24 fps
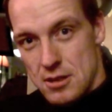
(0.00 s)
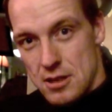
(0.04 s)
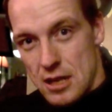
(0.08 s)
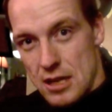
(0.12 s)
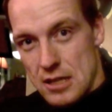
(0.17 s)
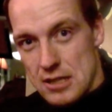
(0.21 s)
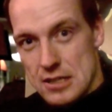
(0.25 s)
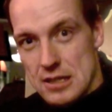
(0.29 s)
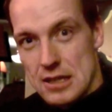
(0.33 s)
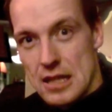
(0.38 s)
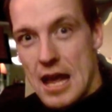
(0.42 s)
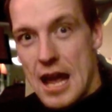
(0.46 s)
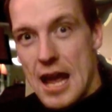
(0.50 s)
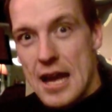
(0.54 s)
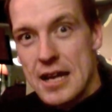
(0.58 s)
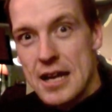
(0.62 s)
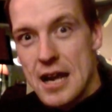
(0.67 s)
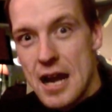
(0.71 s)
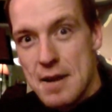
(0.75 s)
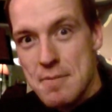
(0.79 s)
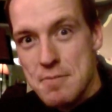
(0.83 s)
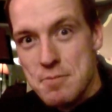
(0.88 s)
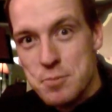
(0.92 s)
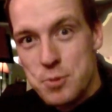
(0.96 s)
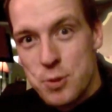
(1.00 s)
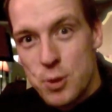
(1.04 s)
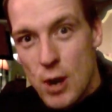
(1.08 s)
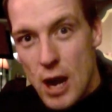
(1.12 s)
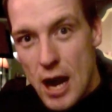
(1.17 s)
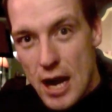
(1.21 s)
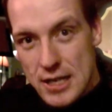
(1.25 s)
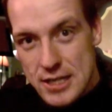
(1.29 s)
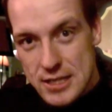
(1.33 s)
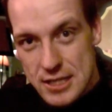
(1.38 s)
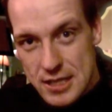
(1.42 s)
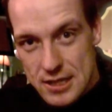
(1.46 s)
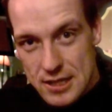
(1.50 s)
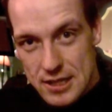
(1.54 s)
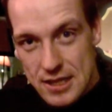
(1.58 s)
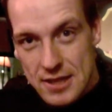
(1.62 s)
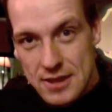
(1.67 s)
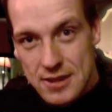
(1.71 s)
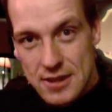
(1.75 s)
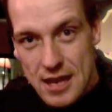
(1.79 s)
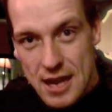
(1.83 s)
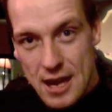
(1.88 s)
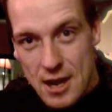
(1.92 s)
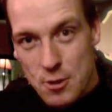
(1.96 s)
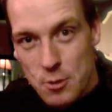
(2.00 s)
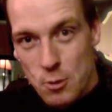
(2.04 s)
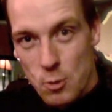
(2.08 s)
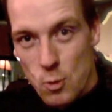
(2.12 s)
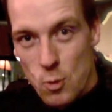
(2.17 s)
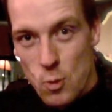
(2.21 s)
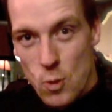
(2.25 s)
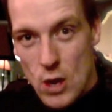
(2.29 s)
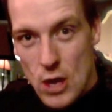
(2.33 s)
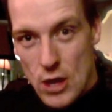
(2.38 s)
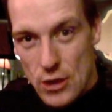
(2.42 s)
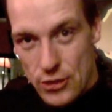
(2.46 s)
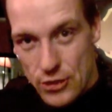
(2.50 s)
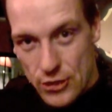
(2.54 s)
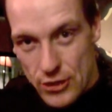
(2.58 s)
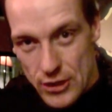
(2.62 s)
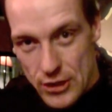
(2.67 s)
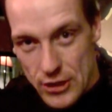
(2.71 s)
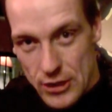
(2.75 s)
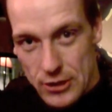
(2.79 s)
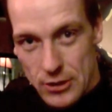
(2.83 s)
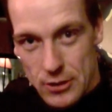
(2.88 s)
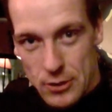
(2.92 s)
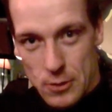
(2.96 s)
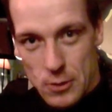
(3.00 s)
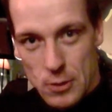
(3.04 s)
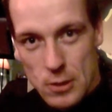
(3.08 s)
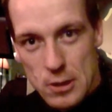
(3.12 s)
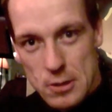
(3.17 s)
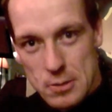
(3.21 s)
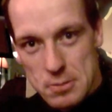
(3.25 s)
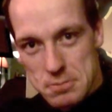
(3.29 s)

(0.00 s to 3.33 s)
It's like I'm practically there with you.